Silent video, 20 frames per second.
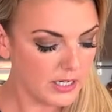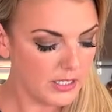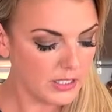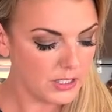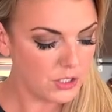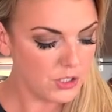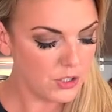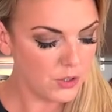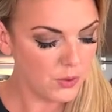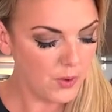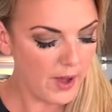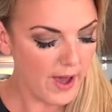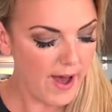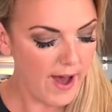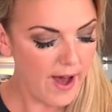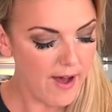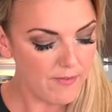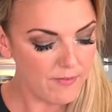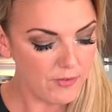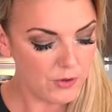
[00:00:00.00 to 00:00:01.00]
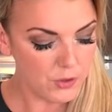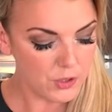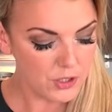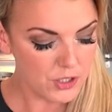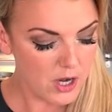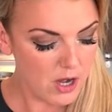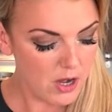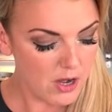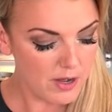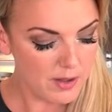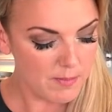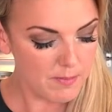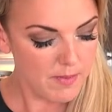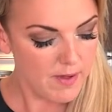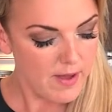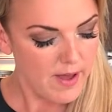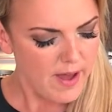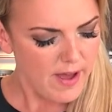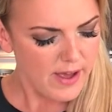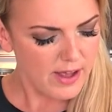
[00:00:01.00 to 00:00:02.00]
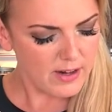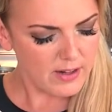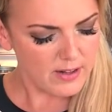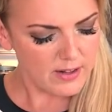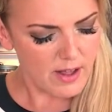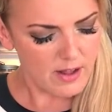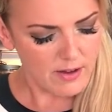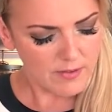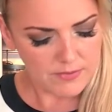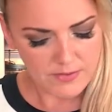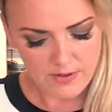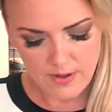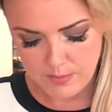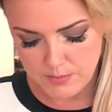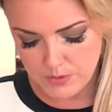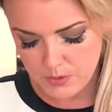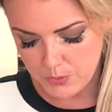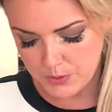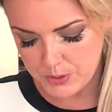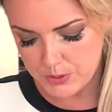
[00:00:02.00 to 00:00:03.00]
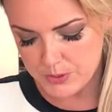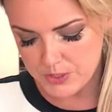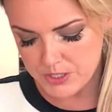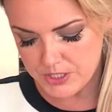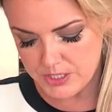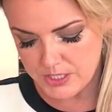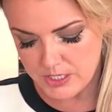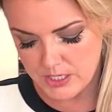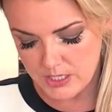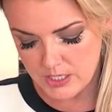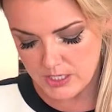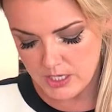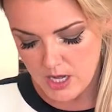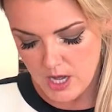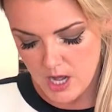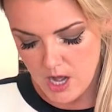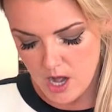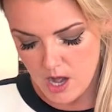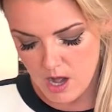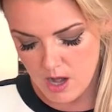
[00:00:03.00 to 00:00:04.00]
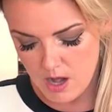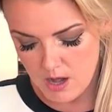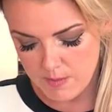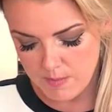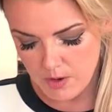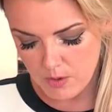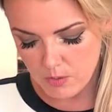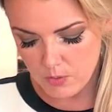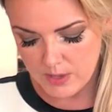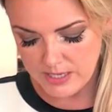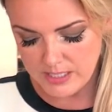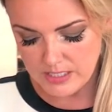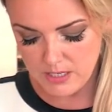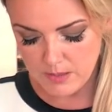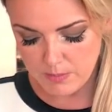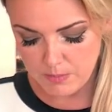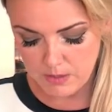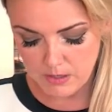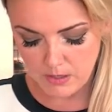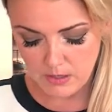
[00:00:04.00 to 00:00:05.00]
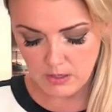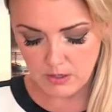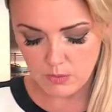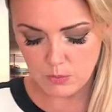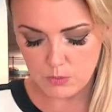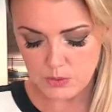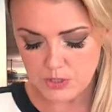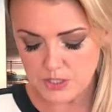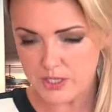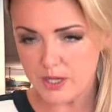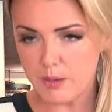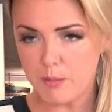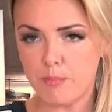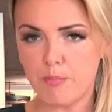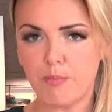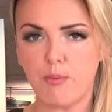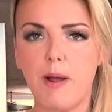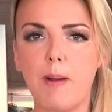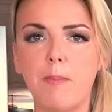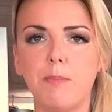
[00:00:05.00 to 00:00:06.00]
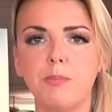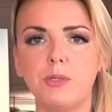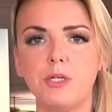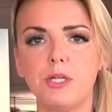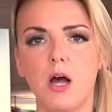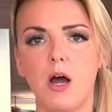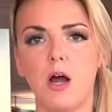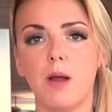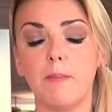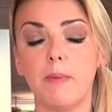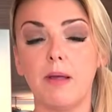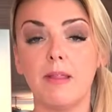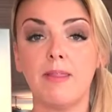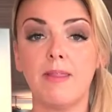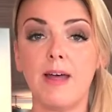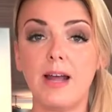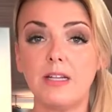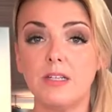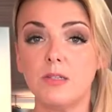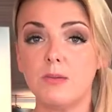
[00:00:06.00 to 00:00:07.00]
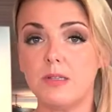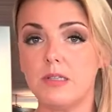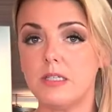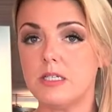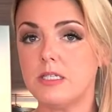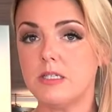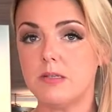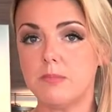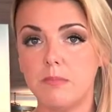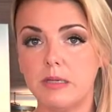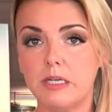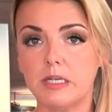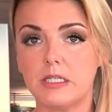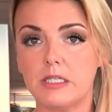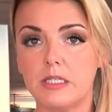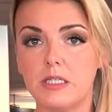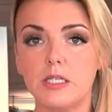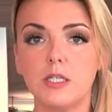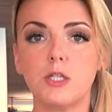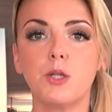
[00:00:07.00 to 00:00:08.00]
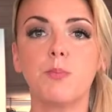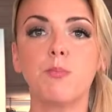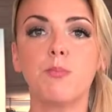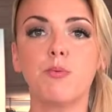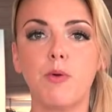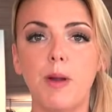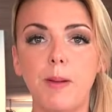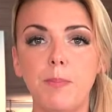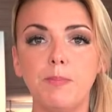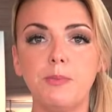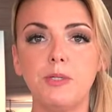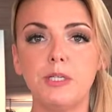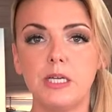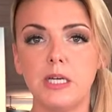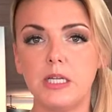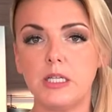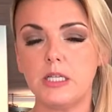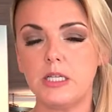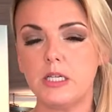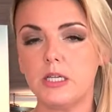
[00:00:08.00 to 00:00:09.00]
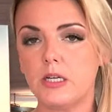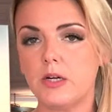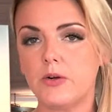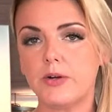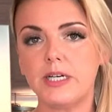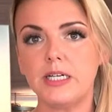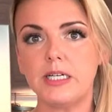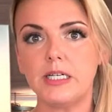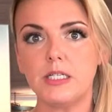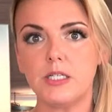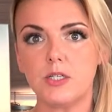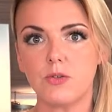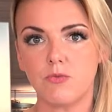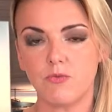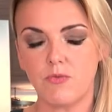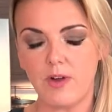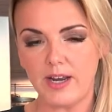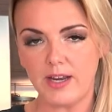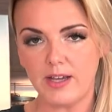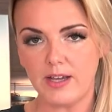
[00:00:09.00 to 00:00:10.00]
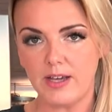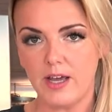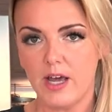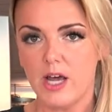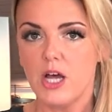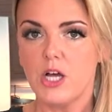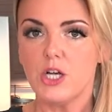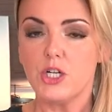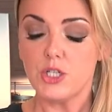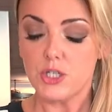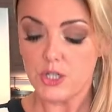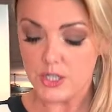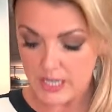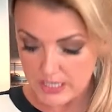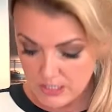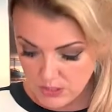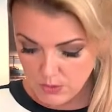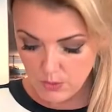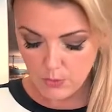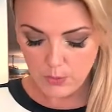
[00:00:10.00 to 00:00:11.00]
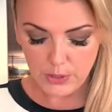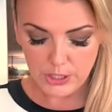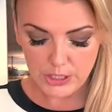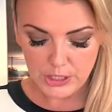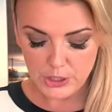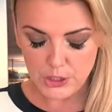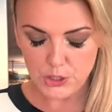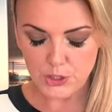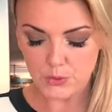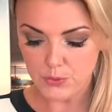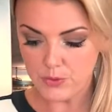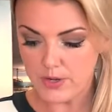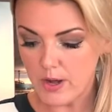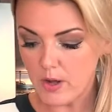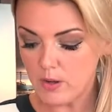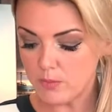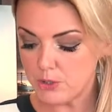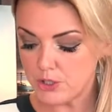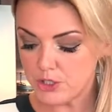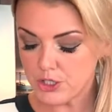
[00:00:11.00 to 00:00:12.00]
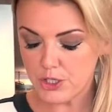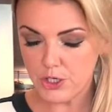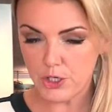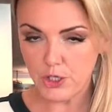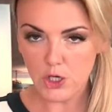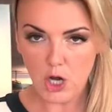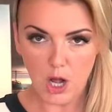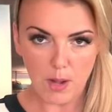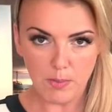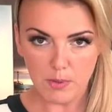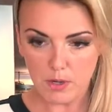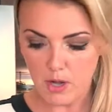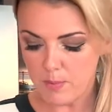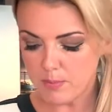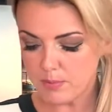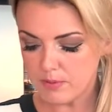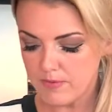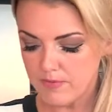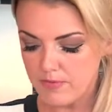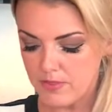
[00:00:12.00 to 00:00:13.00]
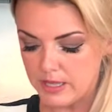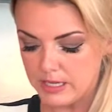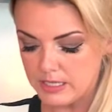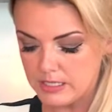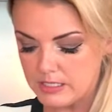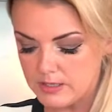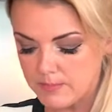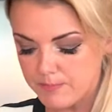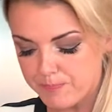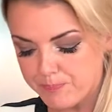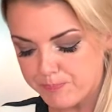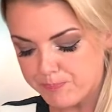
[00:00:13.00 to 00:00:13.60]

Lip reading: into half your time, and a lot of times when you see a recipe, it will say prep time, and that's what this means, the prep to get the ingredients ready. So that's what we're going to do now. I'm just going to chop a couple of things.